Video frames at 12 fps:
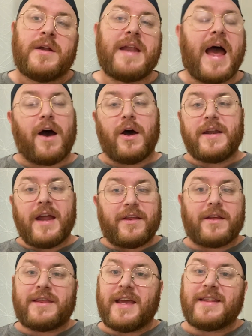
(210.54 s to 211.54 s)
Now,
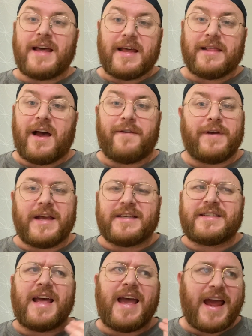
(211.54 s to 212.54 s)
another thing that I love
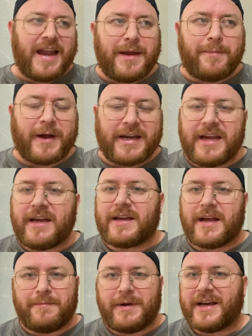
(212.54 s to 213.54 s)
is that anybody
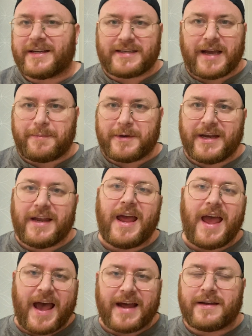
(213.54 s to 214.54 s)
can be accepted
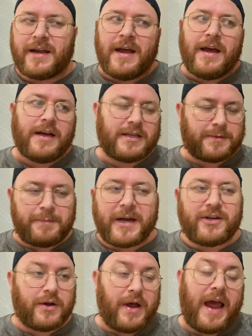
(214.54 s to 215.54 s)
at
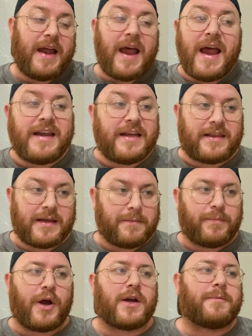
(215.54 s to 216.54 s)
any
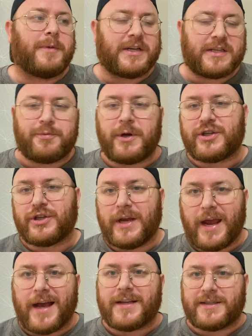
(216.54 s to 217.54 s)
theme park, but
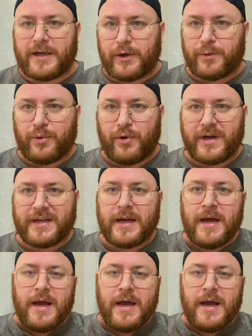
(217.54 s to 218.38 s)
especially at Cedar Point.